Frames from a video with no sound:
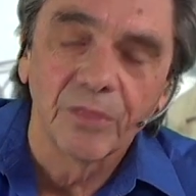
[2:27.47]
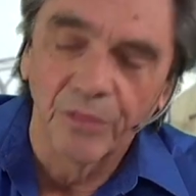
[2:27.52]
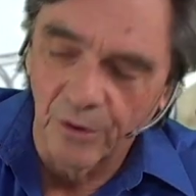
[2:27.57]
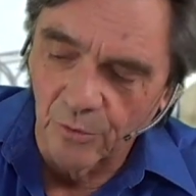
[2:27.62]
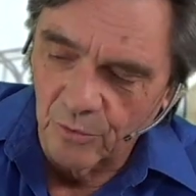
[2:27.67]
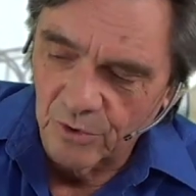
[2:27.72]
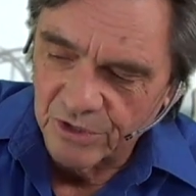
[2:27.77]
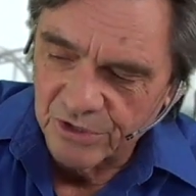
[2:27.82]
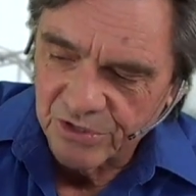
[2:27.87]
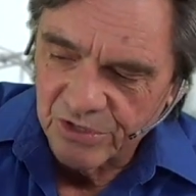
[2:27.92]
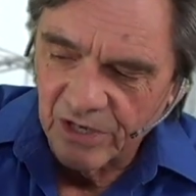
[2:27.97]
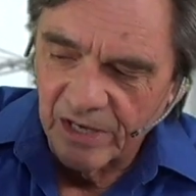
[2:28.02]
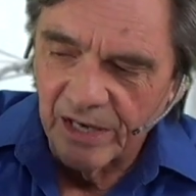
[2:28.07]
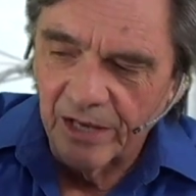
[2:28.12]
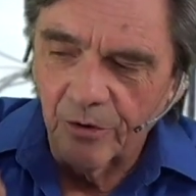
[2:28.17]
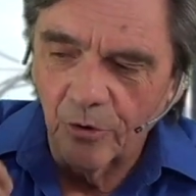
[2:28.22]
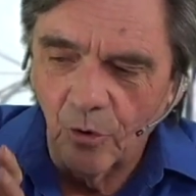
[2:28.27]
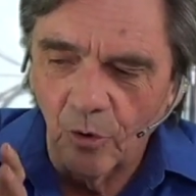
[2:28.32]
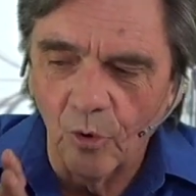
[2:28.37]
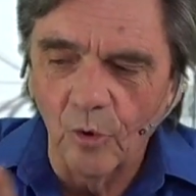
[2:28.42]
There was
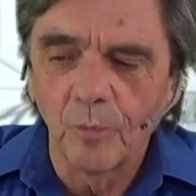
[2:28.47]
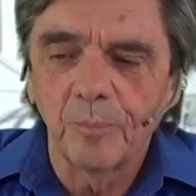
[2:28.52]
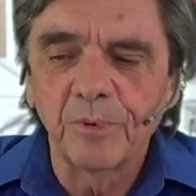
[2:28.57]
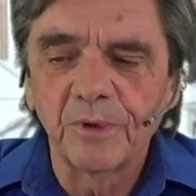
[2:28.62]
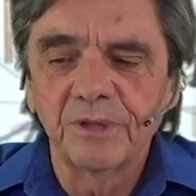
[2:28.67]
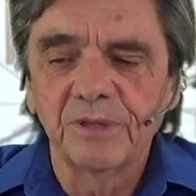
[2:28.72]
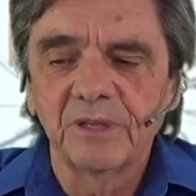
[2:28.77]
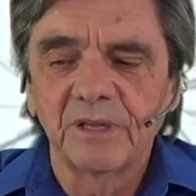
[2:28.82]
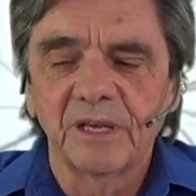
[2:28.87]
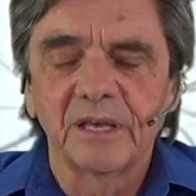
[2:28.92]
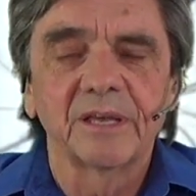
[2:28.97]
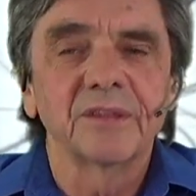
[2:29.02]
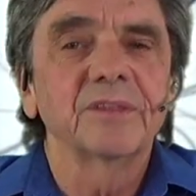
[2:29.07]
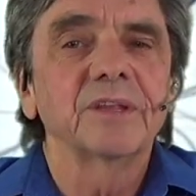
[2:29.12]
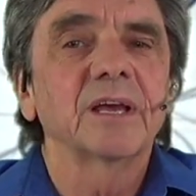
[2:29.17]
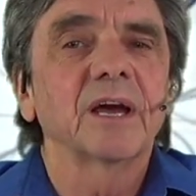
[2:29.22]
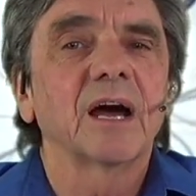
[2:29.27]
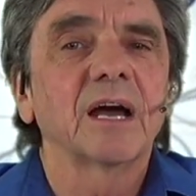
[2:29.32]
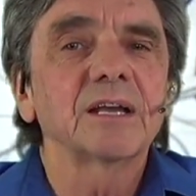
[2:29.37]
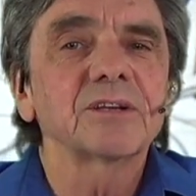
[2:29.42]
an open in
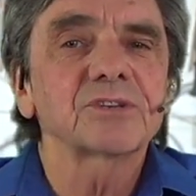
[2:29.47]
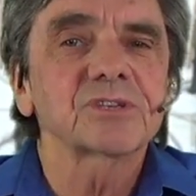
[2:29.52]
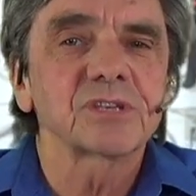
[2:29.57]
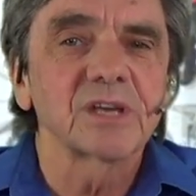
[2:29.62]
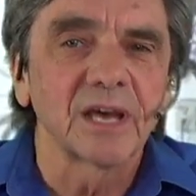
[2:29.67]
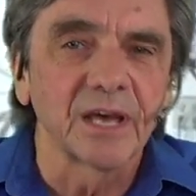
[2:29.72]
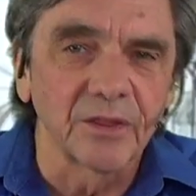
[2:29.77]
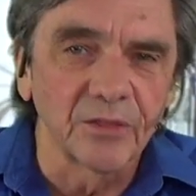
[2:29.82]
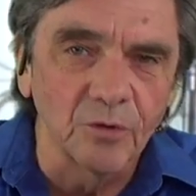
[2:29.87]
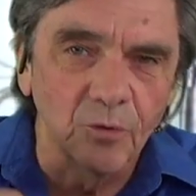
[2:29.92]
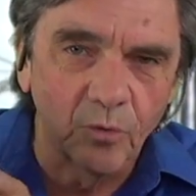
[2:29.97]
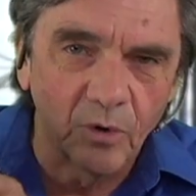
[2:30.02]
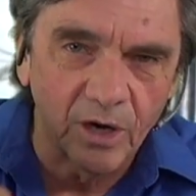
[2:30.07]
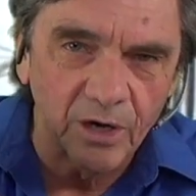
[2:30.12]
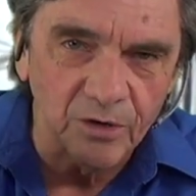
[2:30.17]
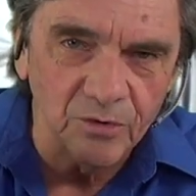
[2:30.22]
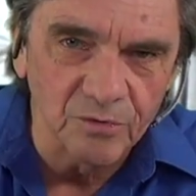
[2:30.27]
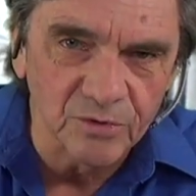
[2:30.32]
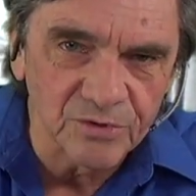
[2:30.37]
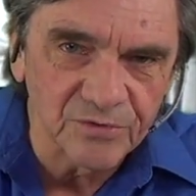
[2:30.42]
the ice, and the
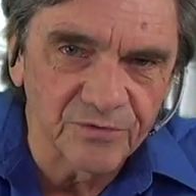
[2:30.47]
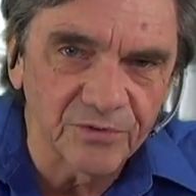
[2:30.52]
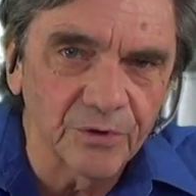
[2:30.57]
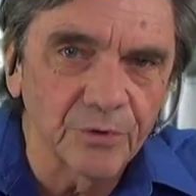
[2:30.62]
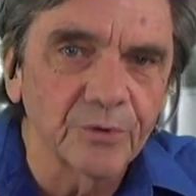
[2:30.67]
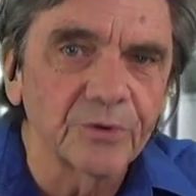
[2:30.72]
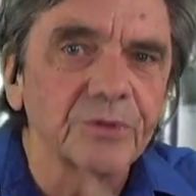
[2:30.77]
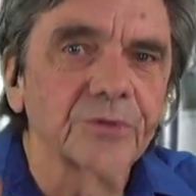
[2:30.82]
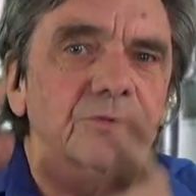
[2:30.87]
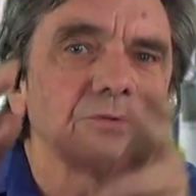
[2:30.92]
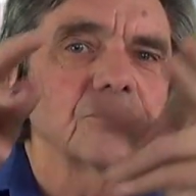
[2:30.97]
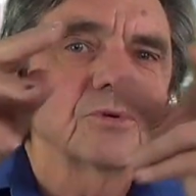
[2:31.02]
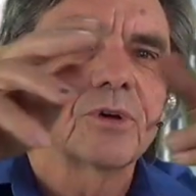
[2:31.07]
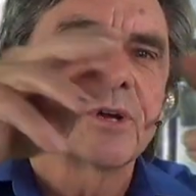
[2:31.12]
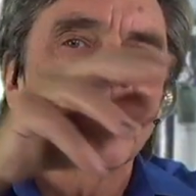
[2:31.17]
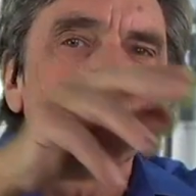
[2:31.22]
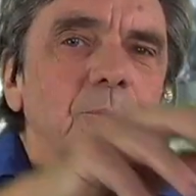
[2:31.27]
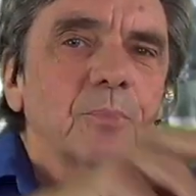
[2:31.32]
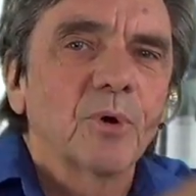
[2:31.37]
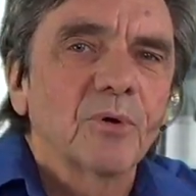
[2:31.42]
water was flowing through
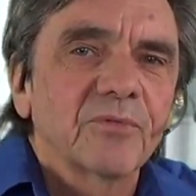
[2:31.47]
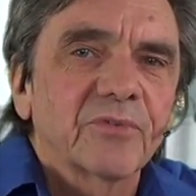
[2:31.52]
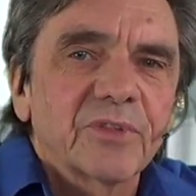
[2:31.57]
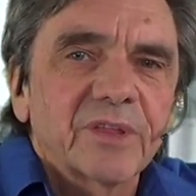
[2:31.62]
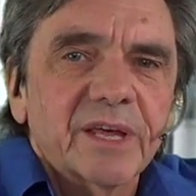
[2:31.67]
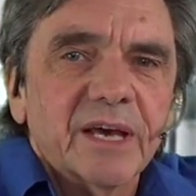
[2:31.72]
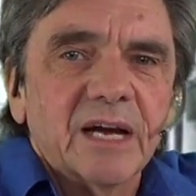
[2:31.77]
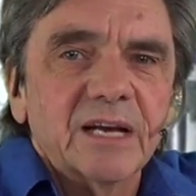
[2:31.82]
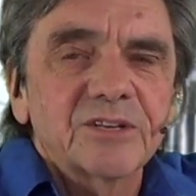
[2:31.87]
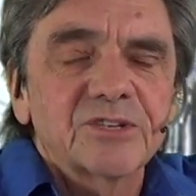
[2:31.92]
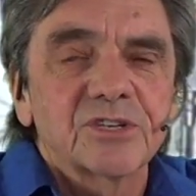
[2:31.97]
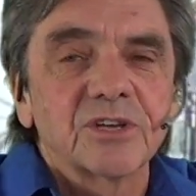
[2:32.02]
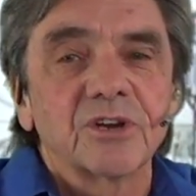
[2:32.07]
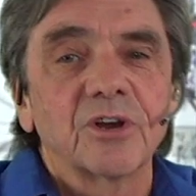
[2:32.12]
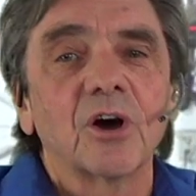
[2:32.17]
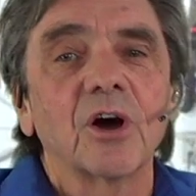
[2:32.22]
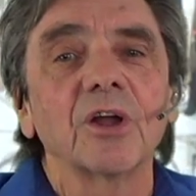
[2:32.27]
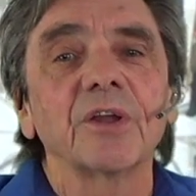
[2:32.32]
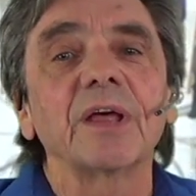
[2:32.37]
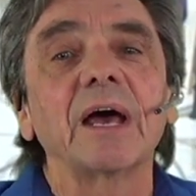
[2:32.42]
and up over the ice
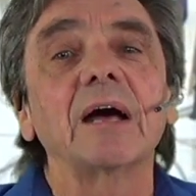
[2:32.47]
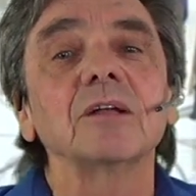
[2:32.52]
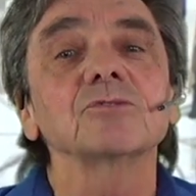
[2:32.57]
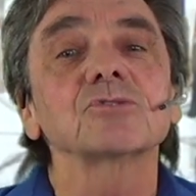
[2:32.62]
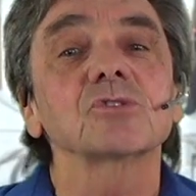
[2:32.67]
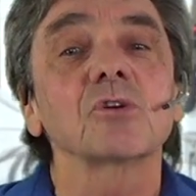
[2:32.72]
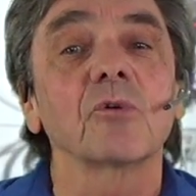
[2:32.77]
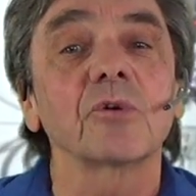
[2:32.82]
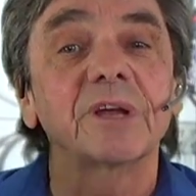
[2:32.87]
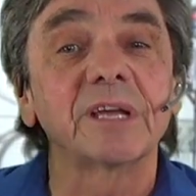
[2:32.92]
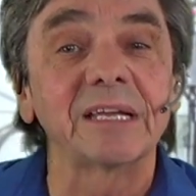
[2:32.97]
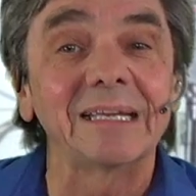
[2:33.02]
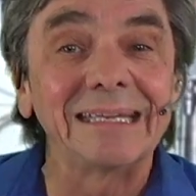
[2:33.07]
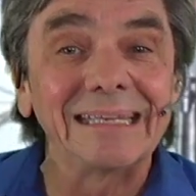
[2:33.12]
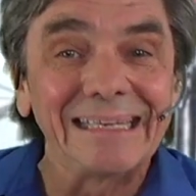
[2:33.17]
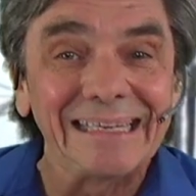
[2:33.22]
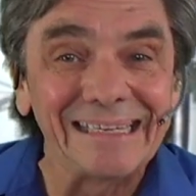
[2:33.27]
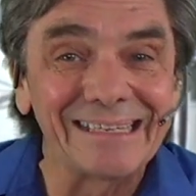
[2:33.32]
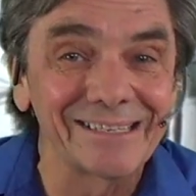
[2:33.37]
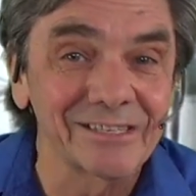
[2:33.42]
and on out. So
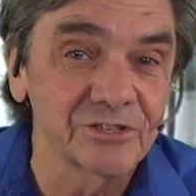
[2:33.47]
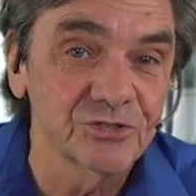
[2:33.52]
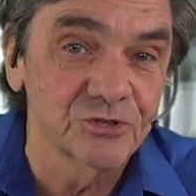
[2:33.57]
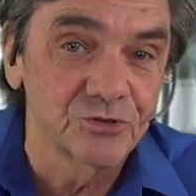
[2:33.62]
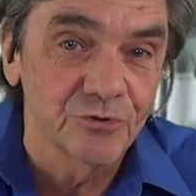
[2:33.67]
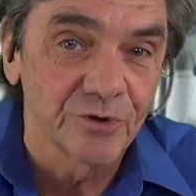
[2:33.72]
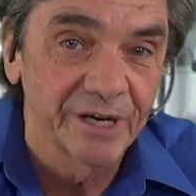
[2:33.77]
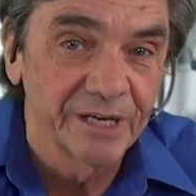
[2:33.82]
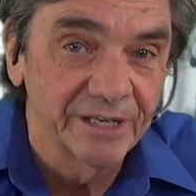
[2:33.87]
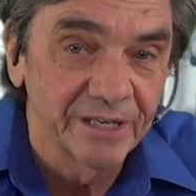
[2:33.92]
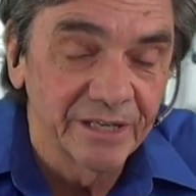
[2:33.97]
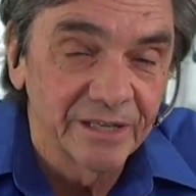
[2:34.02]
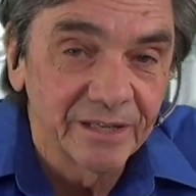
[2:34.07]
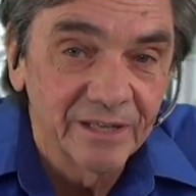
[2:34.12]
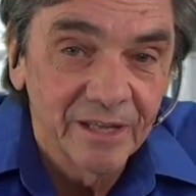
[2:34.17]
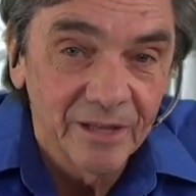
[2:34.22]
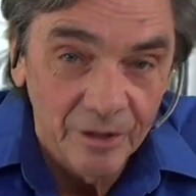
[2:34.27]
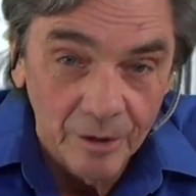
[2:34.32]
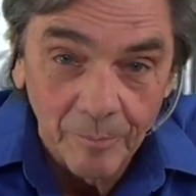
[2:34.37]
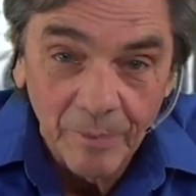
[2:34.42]
it is
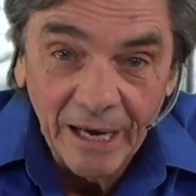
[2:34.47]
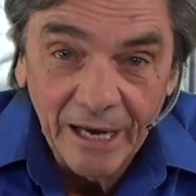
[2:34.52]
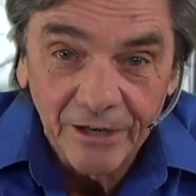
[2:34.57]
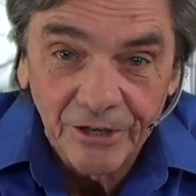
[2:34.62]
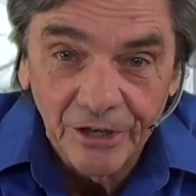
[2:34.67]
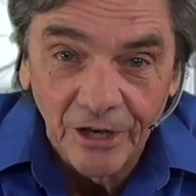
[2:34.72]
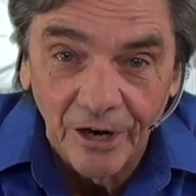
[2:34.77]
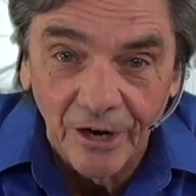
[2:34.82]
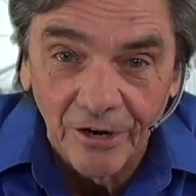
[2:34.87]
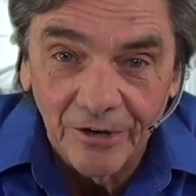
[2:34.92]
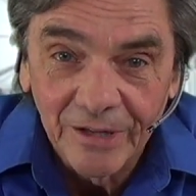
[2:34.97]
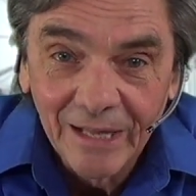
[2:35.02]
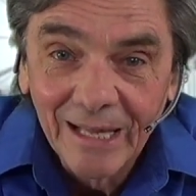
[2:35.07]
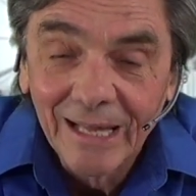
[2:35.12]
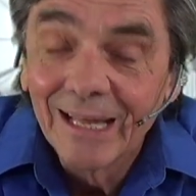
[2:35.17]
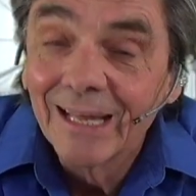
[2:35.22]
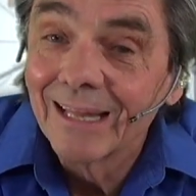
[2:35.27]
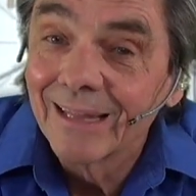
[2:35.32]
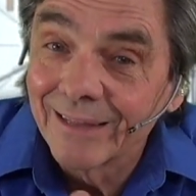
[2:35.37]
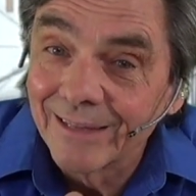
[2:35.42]
draining the backyard.
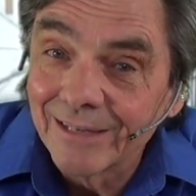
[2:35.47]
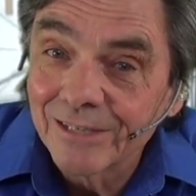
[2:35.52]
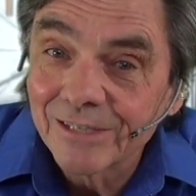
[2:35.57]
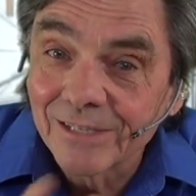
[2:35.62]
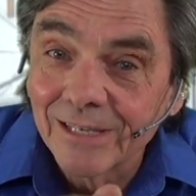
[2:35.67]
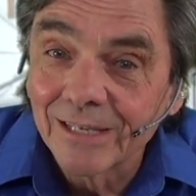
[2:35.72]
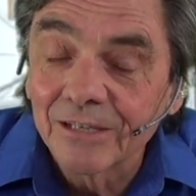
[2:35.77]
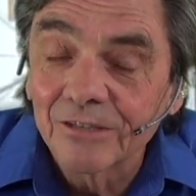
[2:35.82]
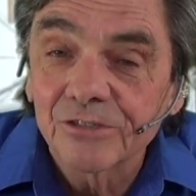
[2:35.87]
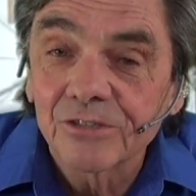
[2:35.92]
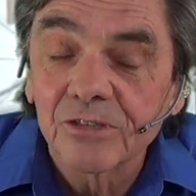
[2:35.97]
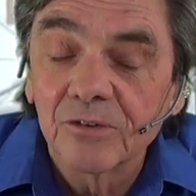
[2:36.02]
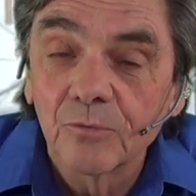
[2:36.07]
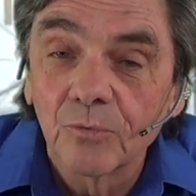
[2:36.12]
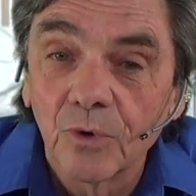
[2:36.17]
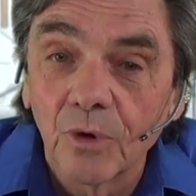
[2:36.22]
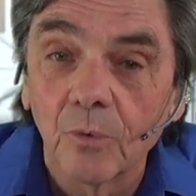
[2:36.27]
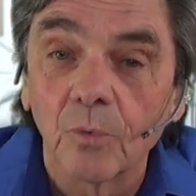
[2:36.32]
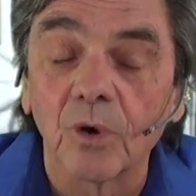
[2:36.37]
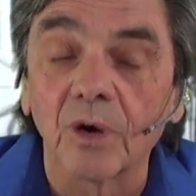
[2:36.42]
These things
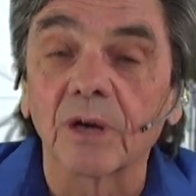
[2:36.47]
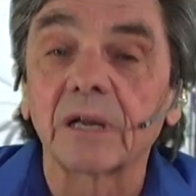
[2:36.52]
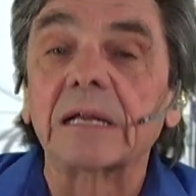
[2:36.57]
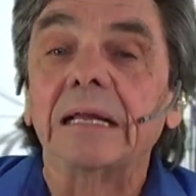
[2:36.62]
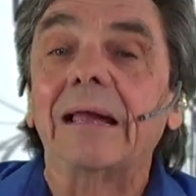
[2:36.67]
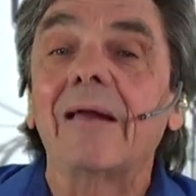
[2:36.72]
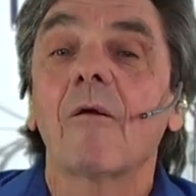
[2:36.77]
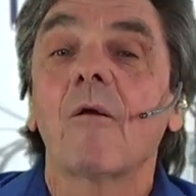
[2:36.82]
will work.